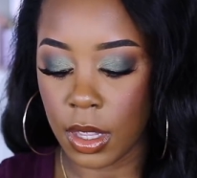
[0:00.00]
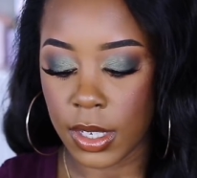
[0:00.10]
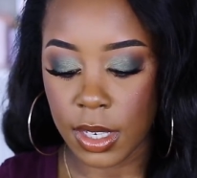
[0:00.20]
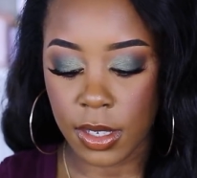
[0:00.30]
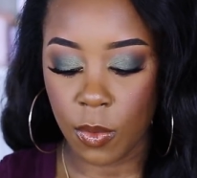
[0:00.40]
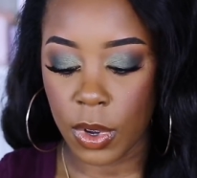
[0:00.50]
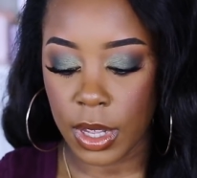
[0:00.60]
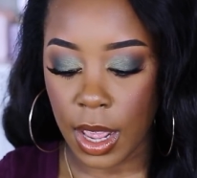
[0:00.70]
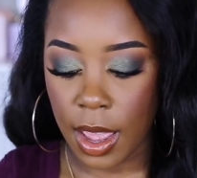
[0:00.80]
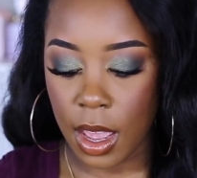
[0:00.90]
This is the one
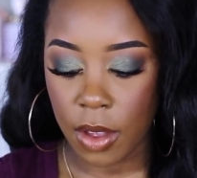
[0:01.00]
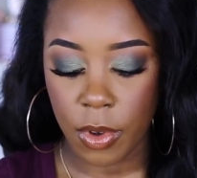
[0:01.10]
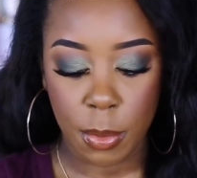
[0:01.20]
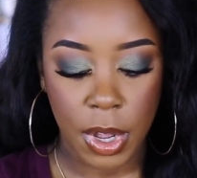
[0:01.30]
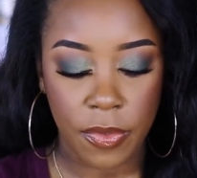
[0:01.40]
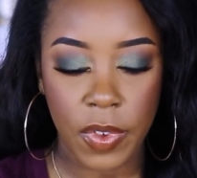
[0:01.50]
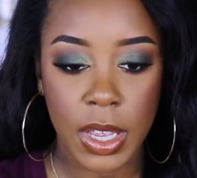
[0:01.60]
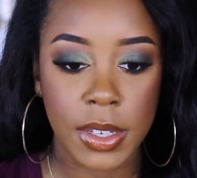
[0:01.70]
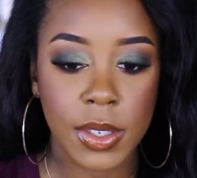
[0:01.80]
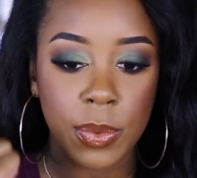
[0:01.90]
that I have on my
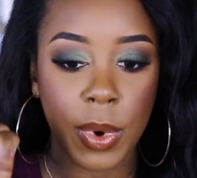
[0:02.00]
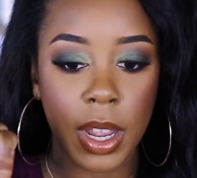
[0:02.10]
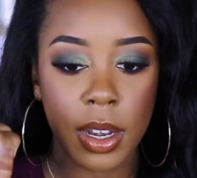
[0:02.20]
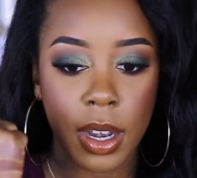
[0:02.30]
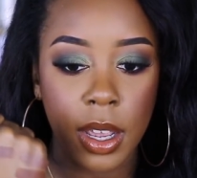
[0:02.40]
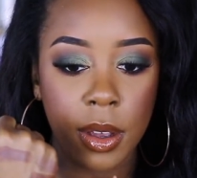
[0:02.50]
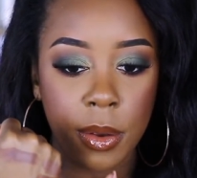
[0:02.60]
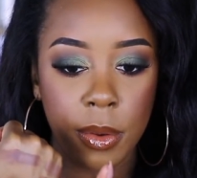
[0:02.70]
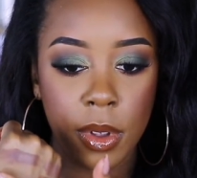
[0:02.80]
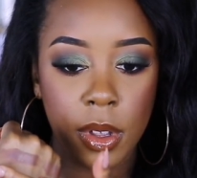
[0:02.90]
face right
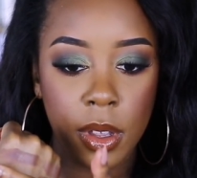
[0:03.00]
now.